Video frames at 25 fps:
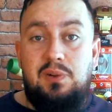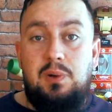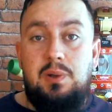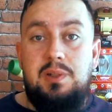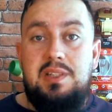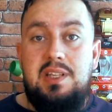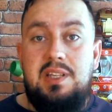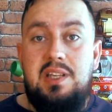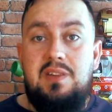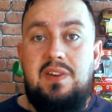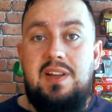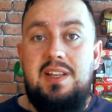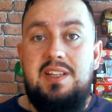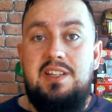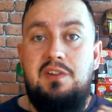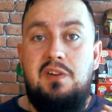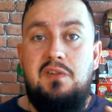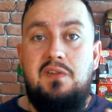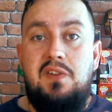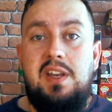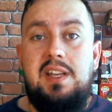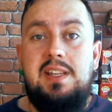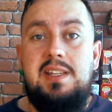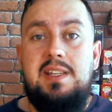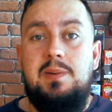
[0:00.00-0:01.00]
the events of
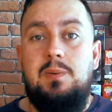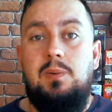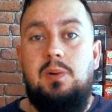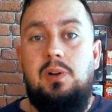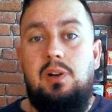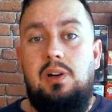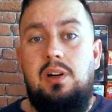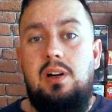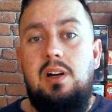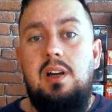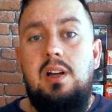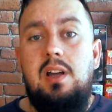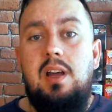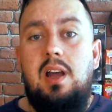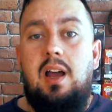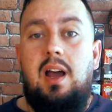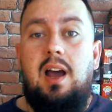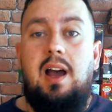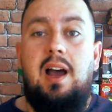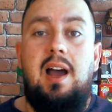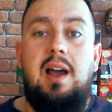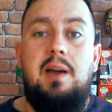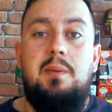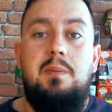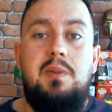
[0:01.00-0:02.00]
Infinity War,
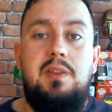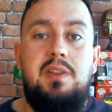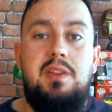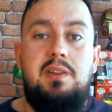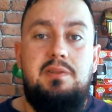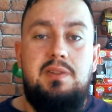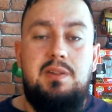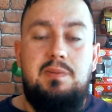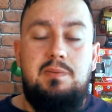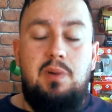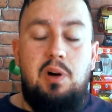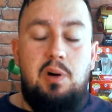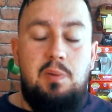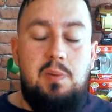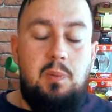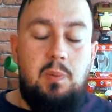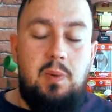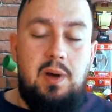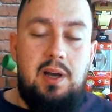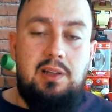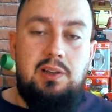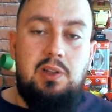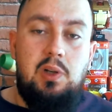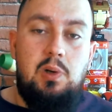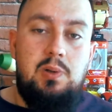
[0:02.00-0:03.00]
There's a moment where
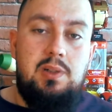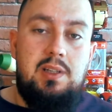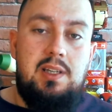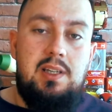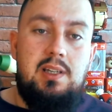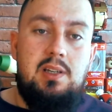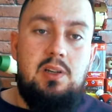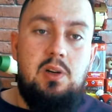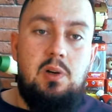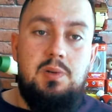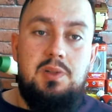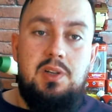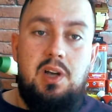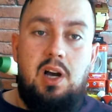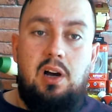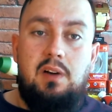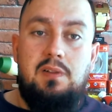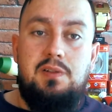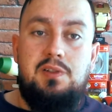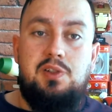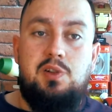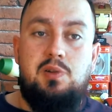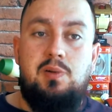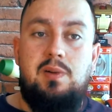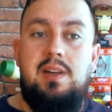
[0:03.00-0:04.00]
Loki goes off
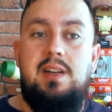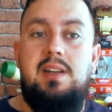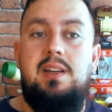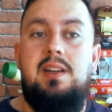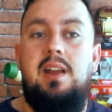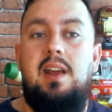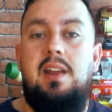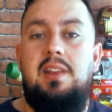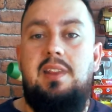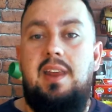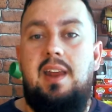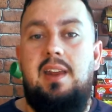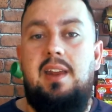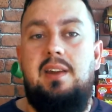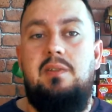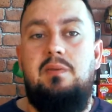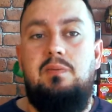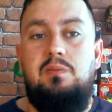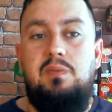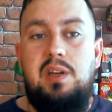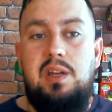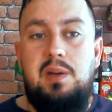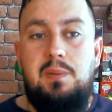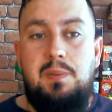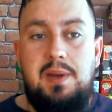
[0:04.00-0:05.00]
screen and then
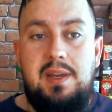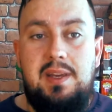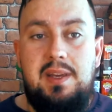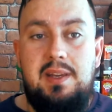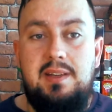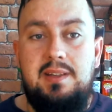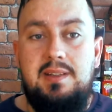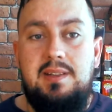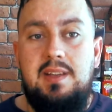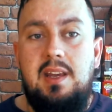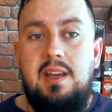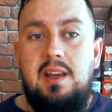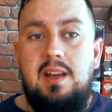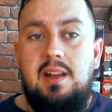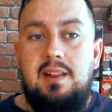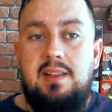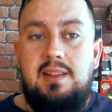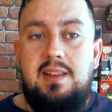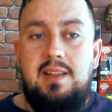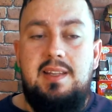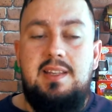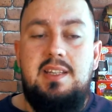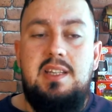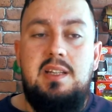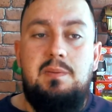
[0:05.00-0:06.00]
reappears. This
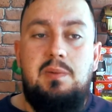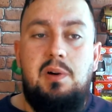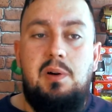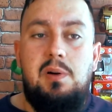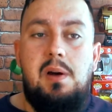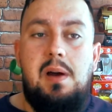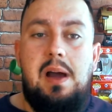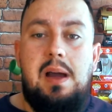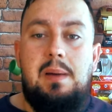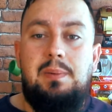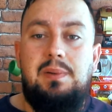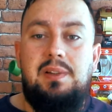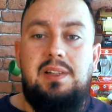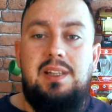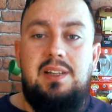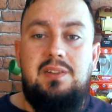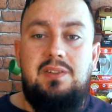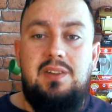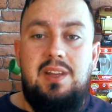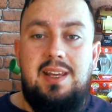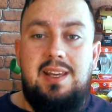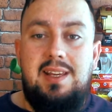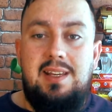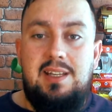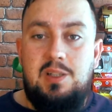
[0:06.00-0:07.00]
is the moment I believe that
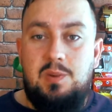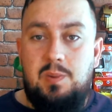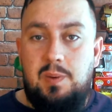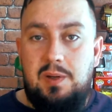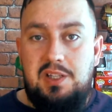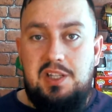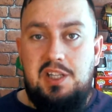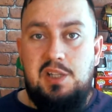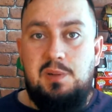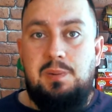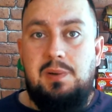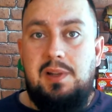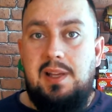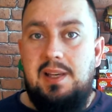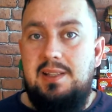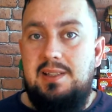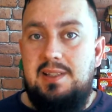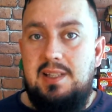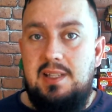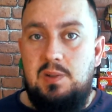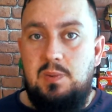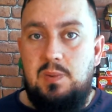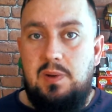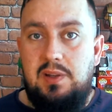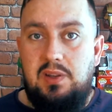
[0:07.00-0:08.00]
he switches places
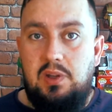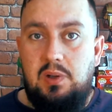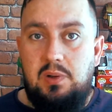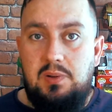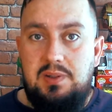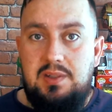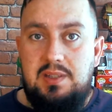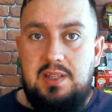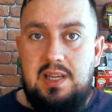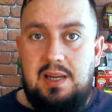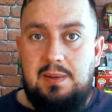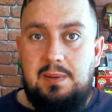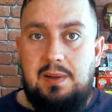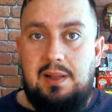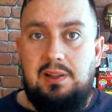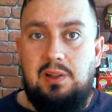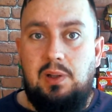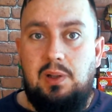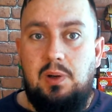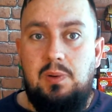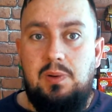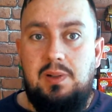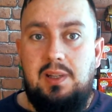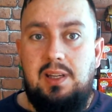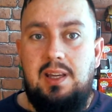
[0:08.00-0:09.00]
with old timeline
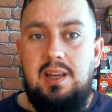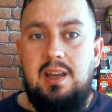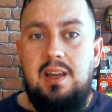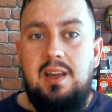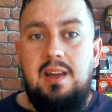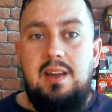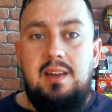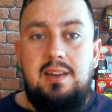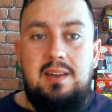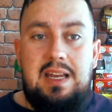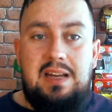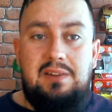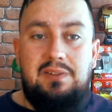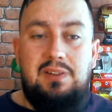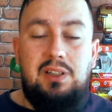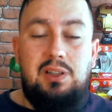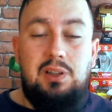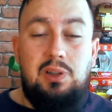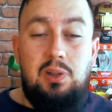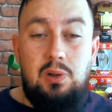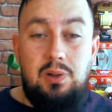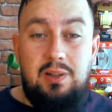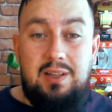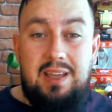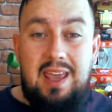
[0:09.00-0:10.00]
Loki. Now, if you
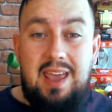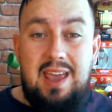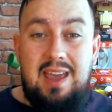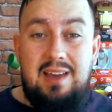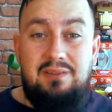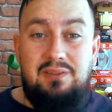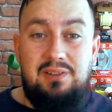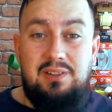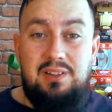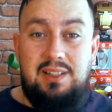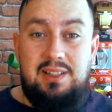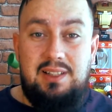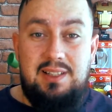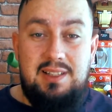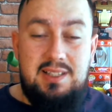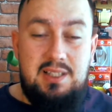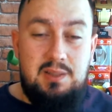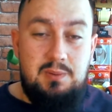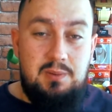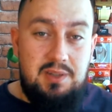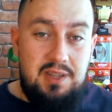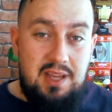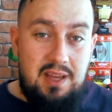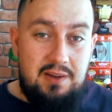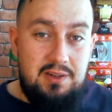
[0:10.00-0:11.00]
look carefully, this is where
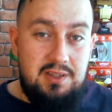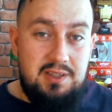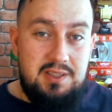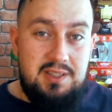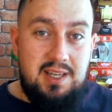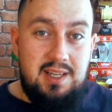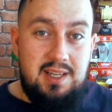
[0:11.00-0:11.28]
the evidence gets